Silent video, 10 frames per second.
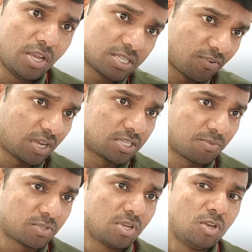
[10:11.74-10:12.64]
These are our
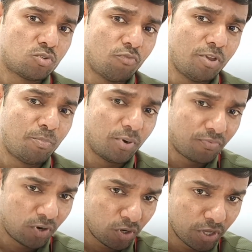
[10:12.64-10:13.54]
customers. So we
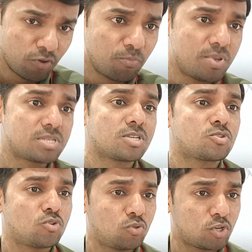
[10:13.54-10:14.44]
prefer to give
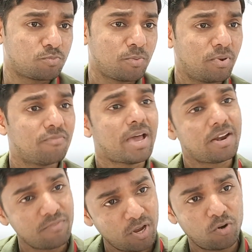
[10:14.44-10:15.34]
business to those people
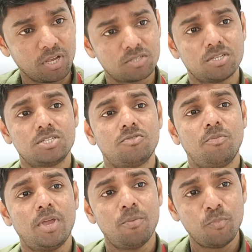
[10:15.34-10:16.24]
where we are doing. So it
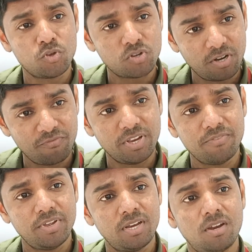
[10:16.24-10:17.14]
will be a mutually
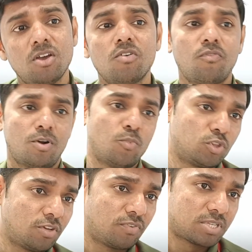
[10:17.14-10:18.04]
win-win for
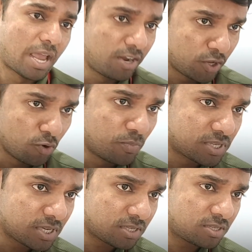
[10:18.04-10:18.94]
both of us. I'll give
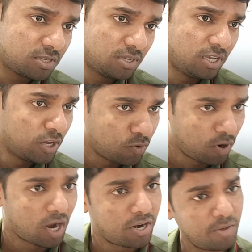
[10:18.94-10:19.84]
business. You
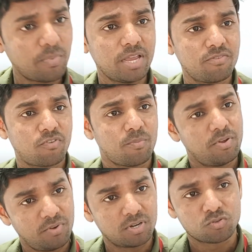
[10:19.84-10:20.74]
are already buying from
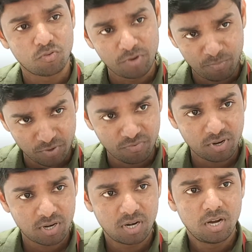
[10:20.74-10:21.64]
me. So we
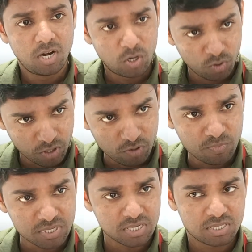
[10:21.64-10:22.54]
prefer to give
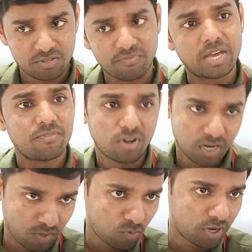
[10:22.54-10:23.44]
business where we are
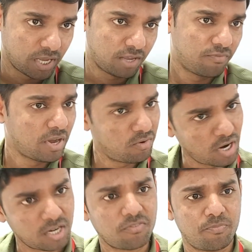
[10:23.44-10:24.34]
already working. We have a
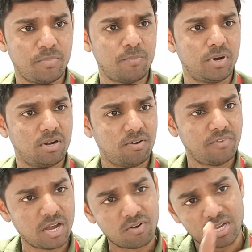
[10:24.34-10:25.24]
lot of people.
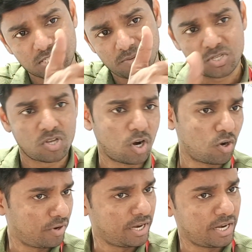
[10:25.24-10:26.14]
We have customers all
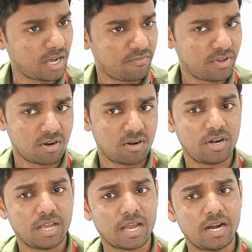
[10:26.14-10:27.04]
over India. We are
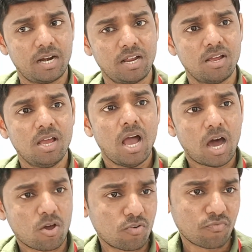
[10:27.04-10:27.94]
already catering
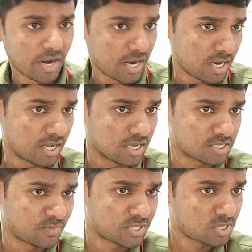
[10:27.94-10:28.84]
around 500
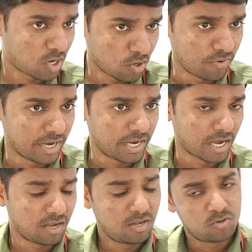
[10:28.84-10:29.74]
customers all over
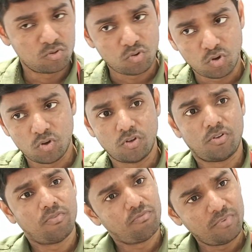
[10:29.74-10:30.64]
India.
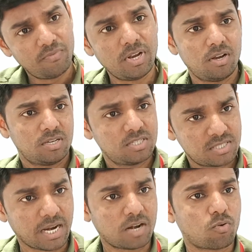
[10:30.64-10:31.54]
So we will
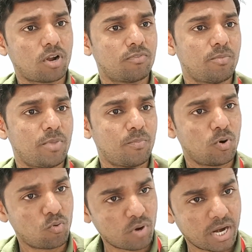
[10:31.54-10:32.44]
select one of the
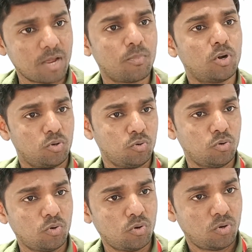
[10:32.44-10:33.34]
people who can able
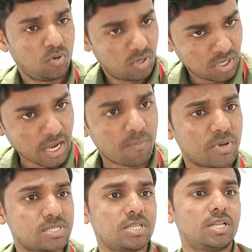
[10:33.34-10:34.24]
to help
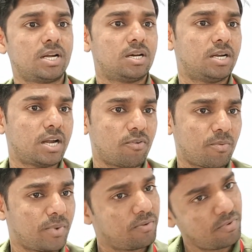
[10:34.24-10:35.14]
us in that
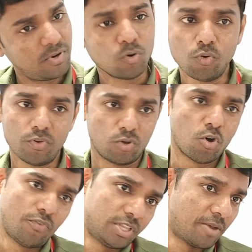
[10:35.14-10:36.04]
development. We will
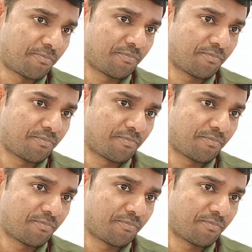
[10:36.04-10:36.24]
go with them.